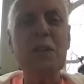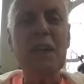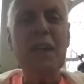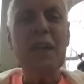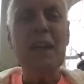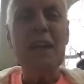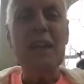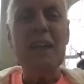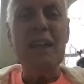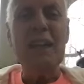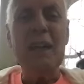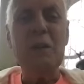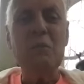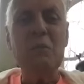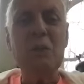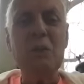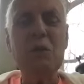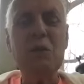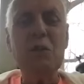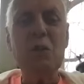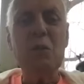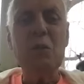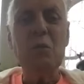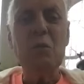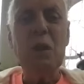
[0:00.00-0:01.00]
day. I
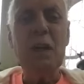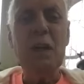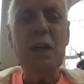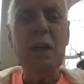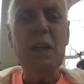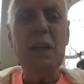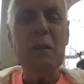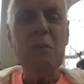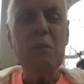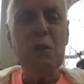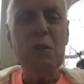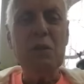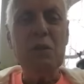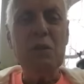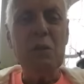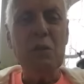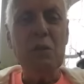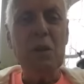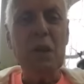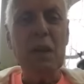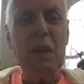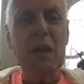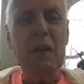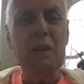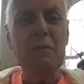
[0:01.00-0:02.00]
wish you well. I Thank wish you,
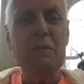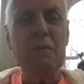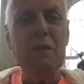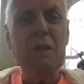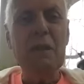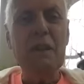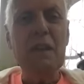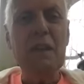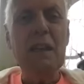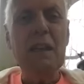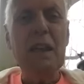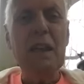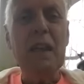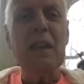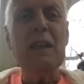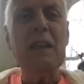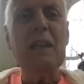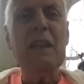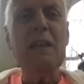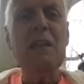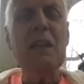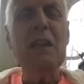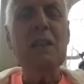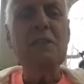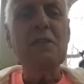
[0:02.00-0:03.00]
you love. And
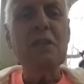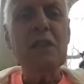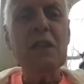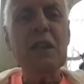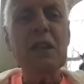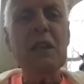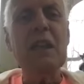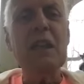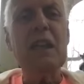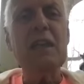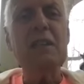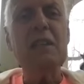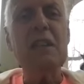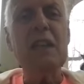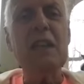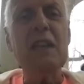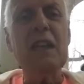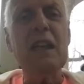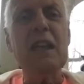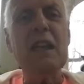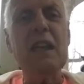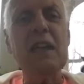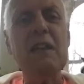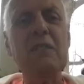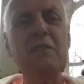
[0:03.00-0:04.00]
let's connect again,